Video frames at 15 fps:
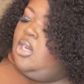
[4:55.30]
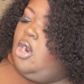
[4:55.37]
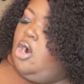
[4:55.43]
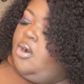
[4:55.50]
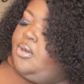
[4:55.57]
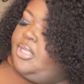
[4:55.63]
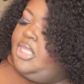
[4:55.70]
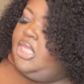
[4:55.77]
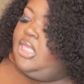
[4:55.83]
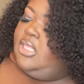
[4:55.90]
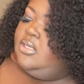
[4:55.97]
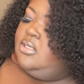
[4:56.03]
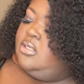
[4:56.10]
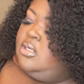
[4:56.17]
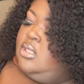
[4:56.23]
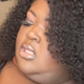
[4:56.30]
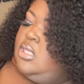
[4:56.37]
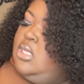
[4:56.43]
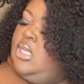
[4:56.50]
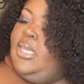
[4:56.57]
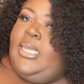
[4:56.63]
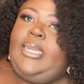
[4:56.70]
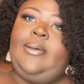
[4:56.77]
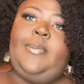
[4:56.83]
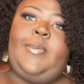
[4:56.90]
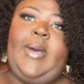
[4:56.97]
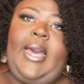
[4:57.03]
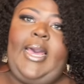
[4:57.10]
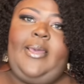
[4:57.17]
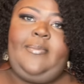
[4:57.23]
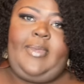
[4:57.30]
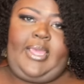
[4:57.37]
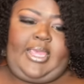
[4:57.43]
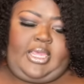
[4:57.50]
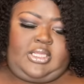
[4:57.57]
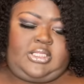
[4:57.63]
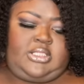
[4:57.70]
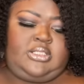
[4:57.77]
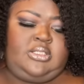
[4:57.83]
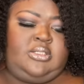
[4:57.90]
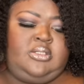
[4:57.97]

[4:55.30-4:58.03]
cardigan in a five X.